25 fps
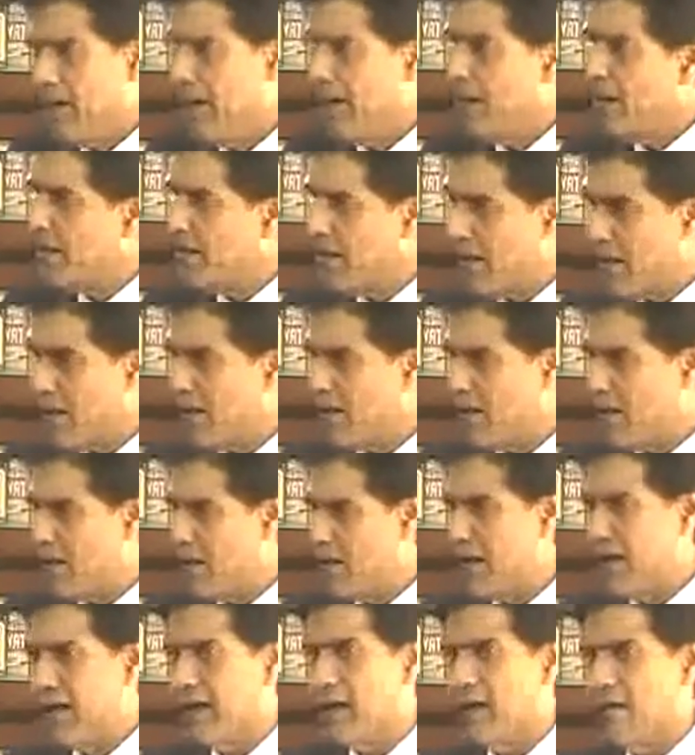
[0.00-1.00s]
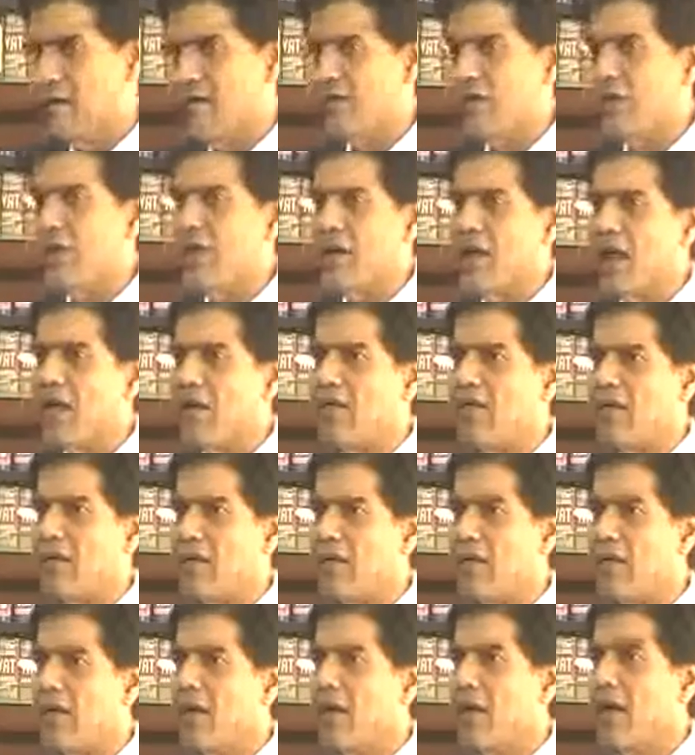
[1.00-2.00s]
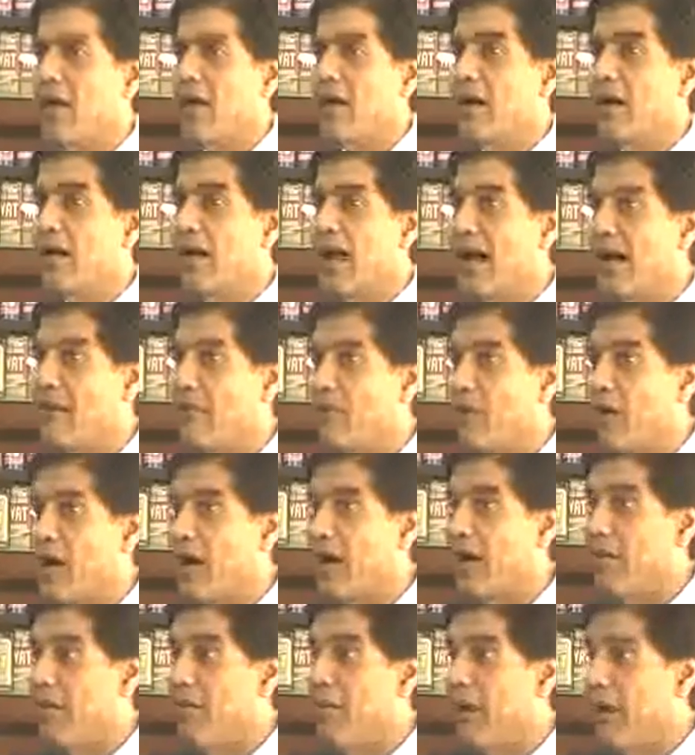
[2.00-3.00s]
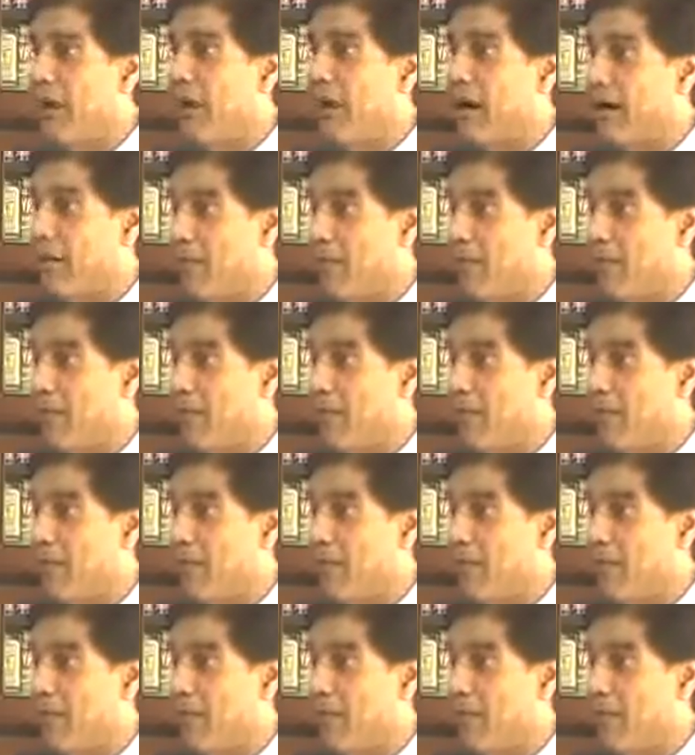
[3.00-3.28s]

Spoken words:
Therefore so now that point may